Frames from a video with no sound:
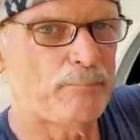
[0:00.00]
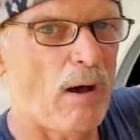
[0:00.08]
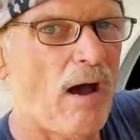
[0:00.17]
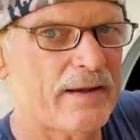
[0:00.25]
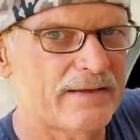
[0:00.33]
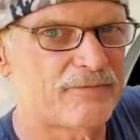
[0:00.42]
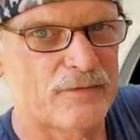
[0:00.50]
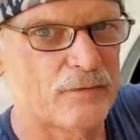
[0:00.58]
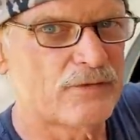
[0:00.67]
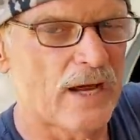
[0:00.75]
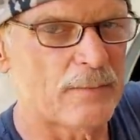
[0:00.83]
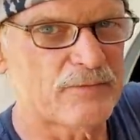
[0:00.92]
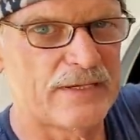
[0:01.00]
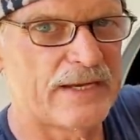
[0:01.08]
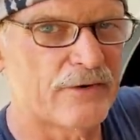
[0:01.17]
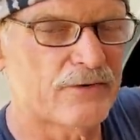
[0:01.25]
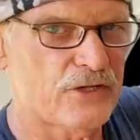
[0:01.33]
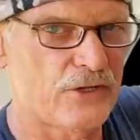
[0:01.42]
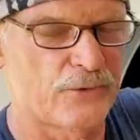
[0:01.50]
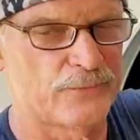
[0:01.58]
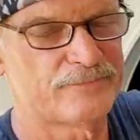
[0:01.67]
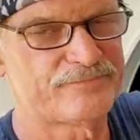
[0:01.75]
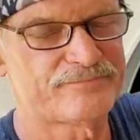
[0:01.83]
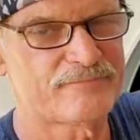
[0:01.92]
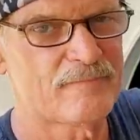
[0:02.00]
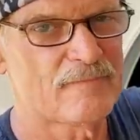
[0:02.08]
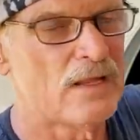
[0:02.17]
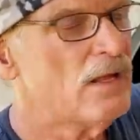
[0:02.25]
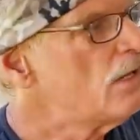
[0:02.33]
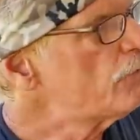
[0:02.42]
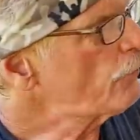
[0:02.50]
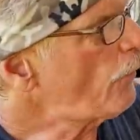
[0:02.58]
potty a few times in here too. So